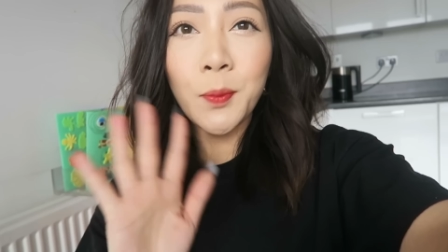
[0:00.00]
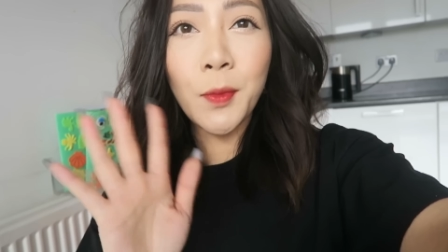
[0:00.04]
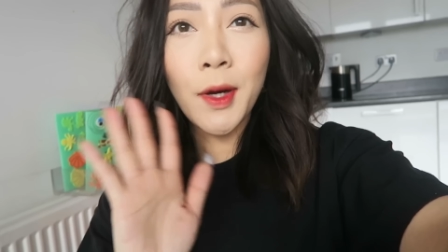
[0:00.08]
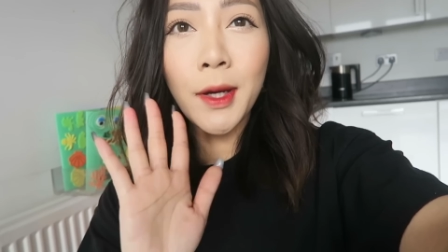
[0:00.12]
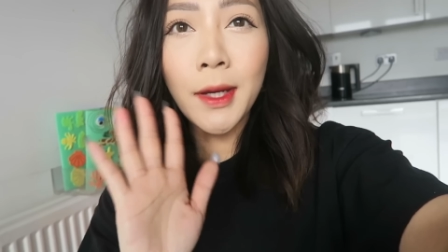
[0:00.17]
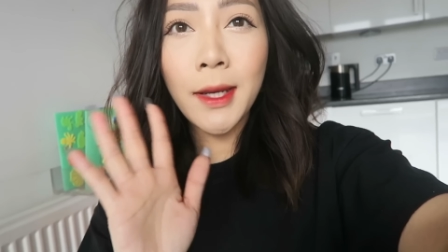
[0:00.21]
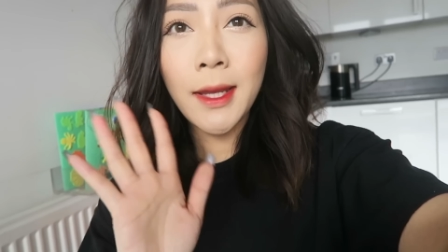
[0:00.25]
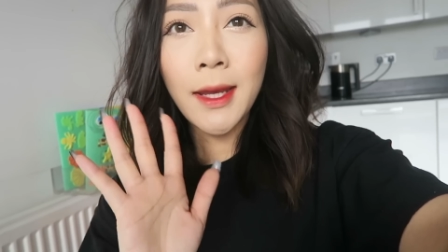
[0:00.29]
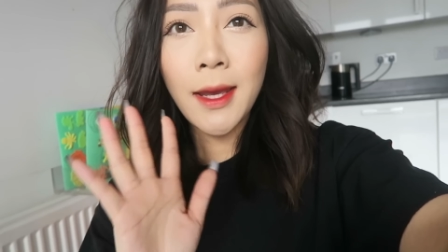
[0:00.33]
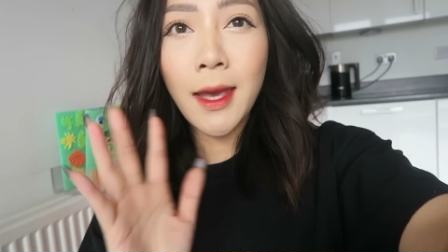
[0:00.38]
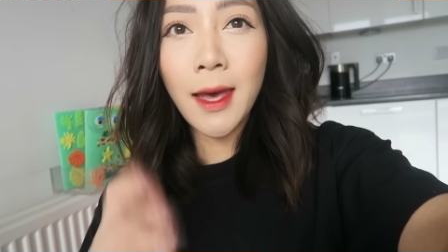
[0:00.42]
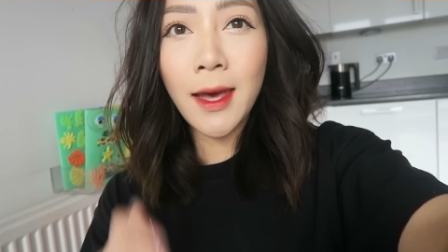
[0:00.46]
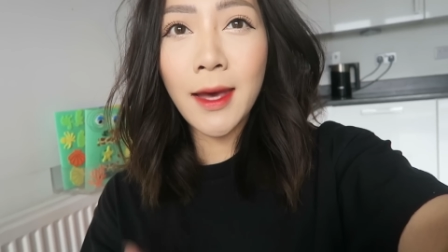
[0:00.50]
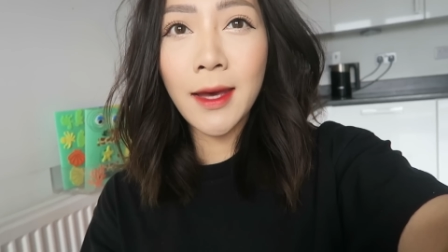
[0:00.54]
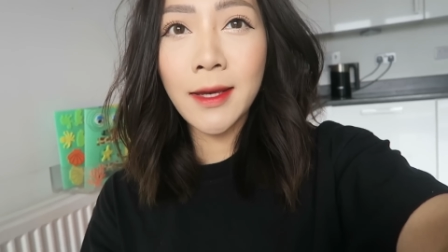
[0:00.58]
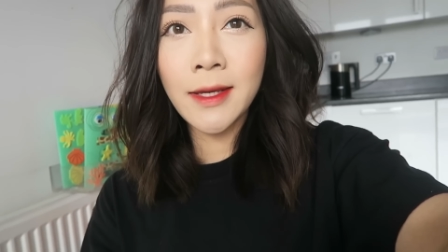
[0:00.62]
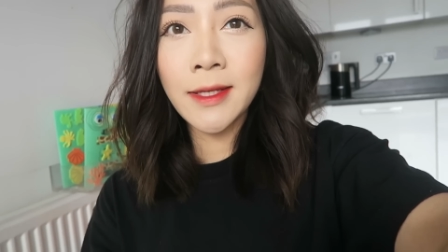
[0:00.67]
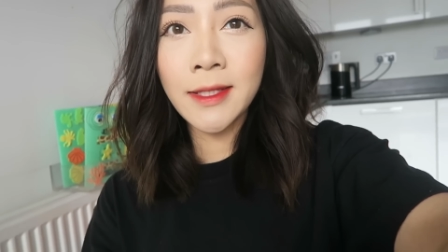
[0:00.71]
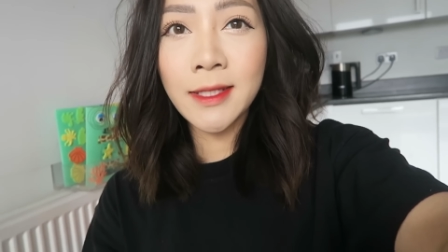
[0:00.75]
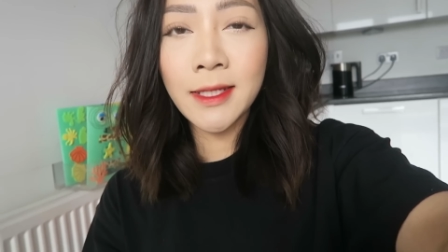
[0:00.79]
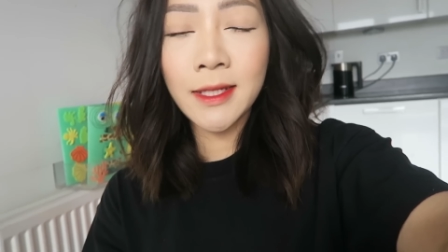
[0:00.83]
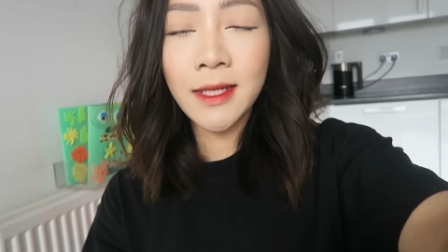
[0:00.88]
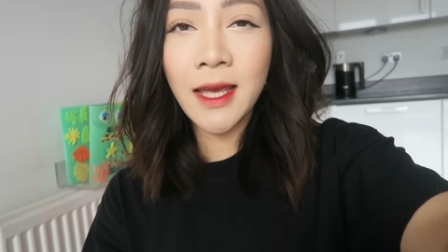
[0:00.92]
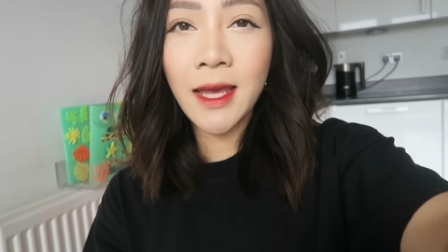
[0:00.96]
Good morning
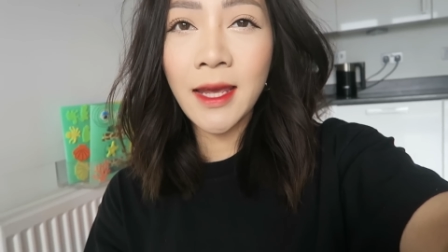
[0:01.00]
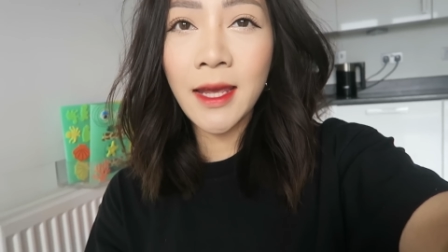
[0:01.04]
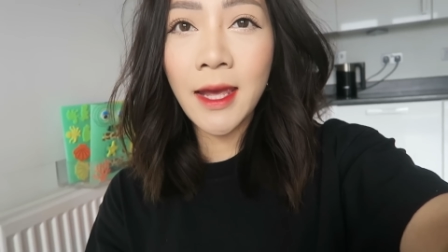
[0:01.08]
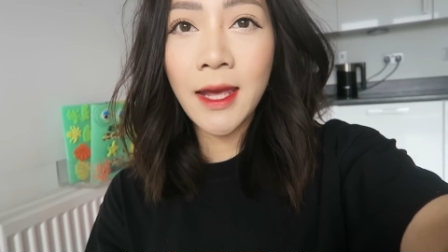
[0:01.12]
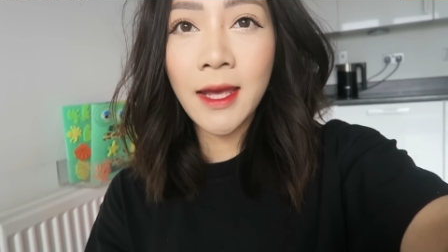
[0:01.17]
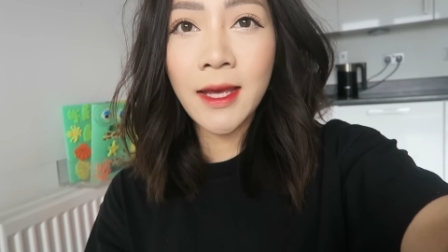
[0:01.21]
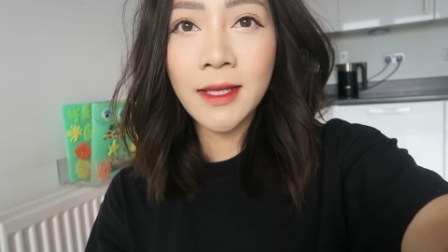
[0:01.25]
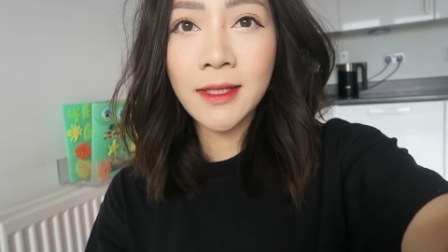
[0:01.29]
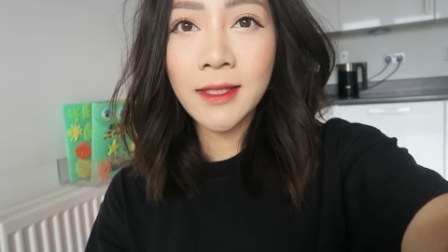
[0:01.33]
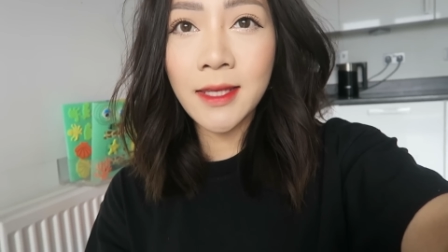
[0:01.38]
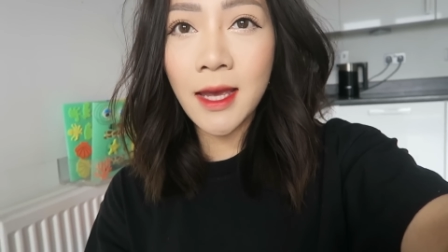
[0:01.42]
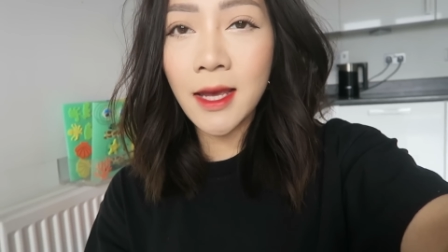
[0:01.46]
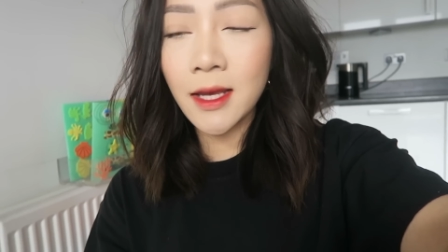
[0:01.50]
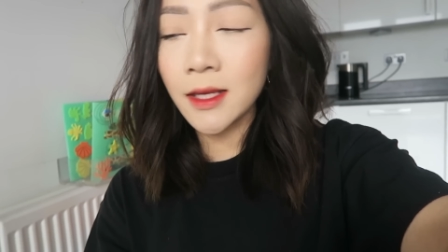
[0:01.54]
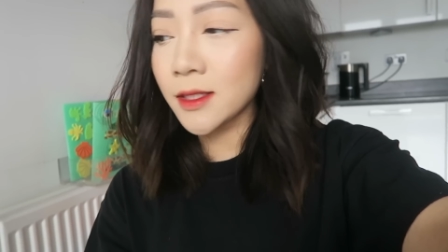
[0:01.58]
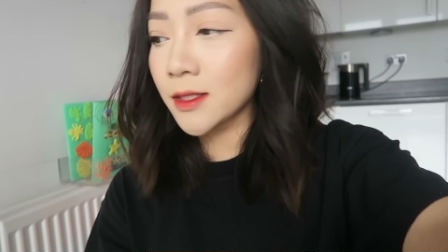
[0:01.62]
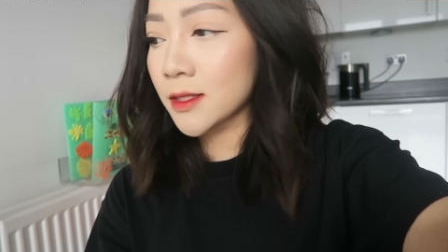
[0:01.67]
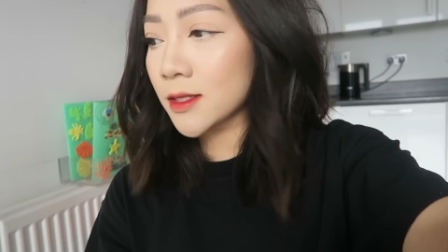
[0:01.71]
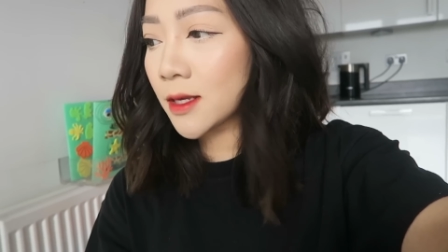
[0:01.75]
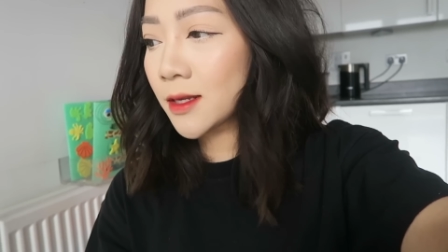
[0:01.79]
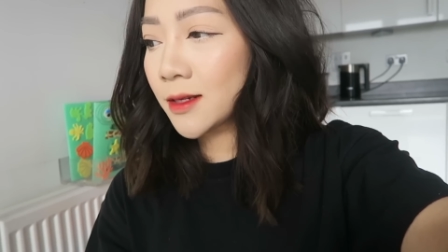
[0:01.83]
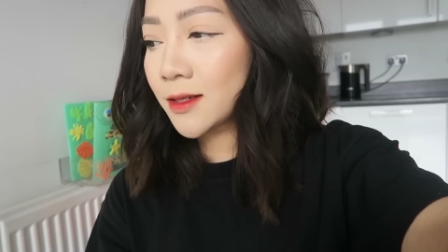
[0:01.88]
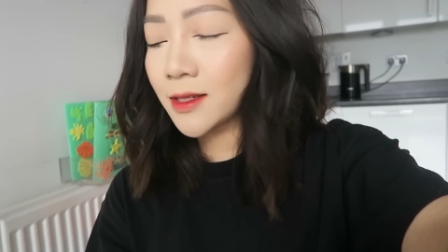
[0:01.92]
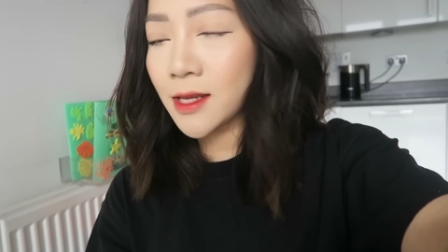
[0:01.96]
guys, today is a
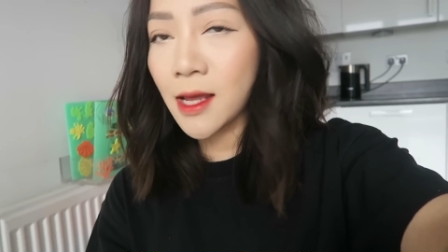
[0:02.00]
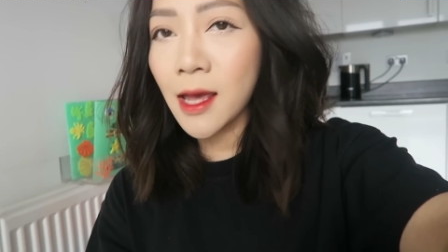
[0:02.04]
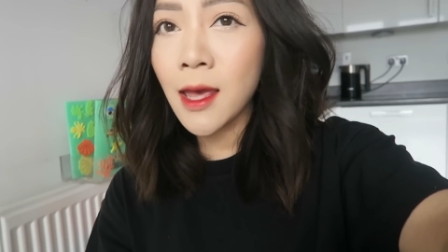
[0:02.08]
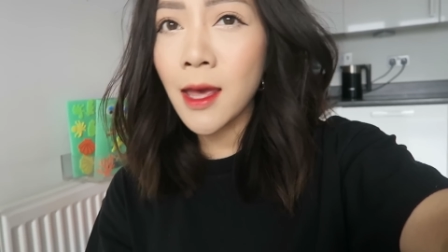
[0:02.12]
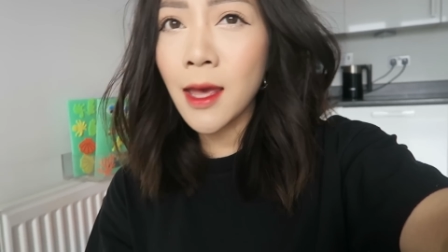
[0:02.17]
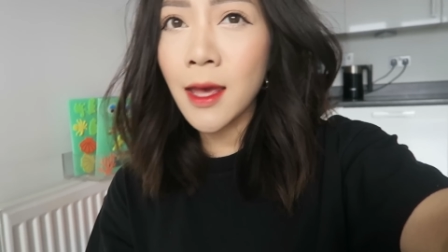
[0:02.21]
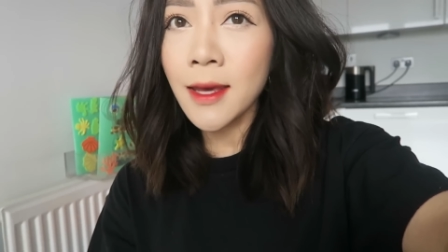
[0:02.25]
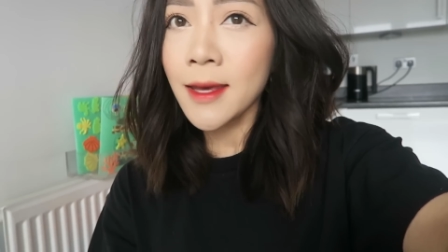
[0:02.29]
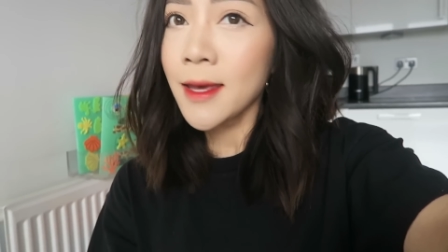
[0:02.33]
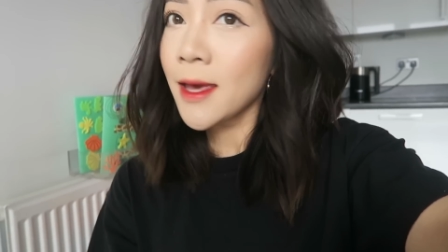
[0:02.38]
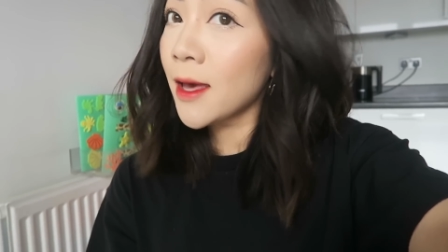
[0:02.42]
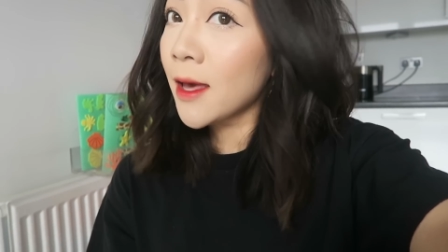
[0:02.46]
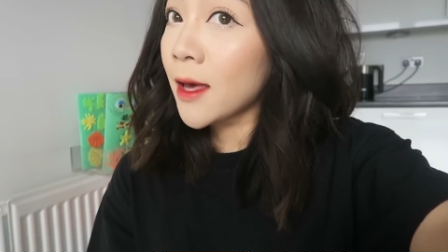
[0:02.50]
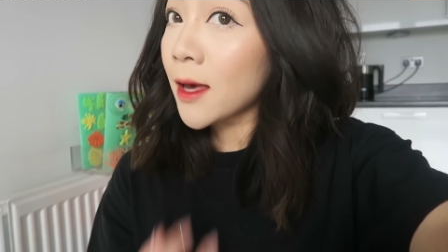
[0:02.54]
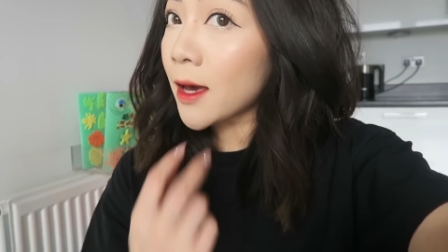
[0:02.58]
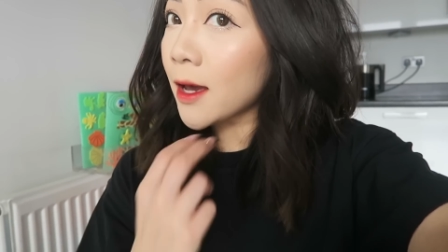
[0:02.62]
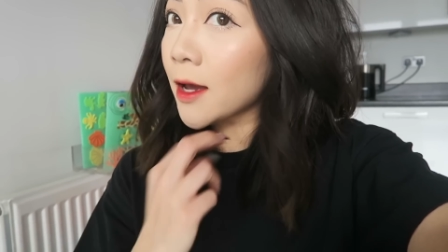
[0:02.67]
Sunday.